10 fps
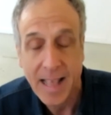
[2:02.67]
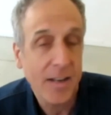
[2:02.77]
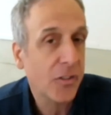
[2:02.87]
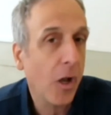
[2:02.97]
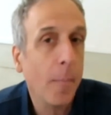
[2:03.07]

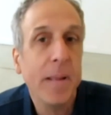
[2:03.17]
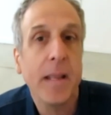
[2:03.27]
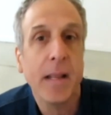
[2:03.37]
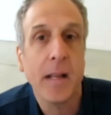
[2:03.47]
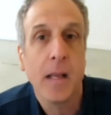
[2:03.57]
and it's all
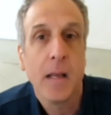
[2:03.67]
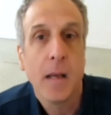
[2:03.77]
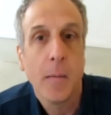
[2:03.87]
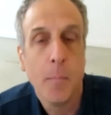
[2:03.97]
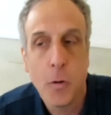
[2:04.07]
being
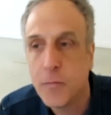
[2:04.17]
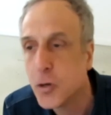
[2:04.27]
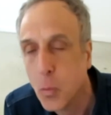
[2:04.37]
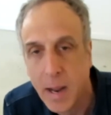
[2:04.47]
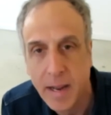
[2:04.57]

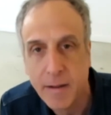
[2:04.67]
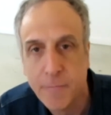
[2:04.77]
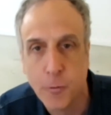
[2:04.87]
moved away